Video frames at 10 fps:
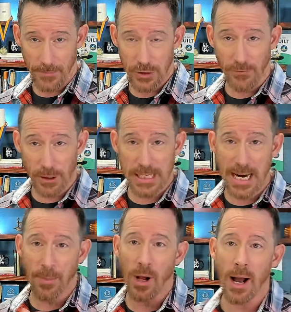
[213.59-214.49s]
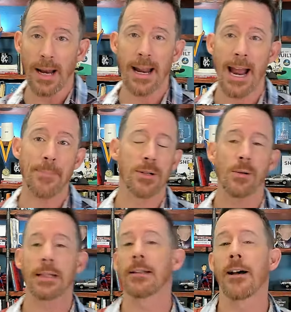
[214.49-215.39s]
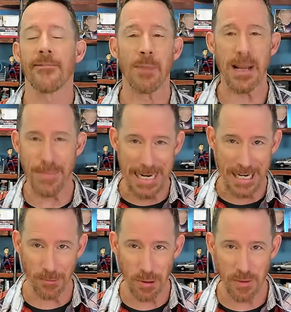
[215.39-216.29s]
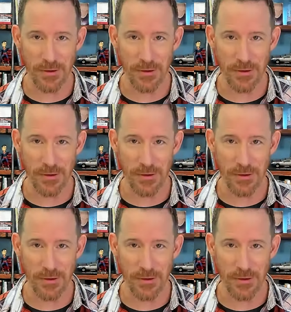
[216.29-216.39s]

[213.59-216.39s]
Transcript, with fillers: So for example, I absolutely love my media room.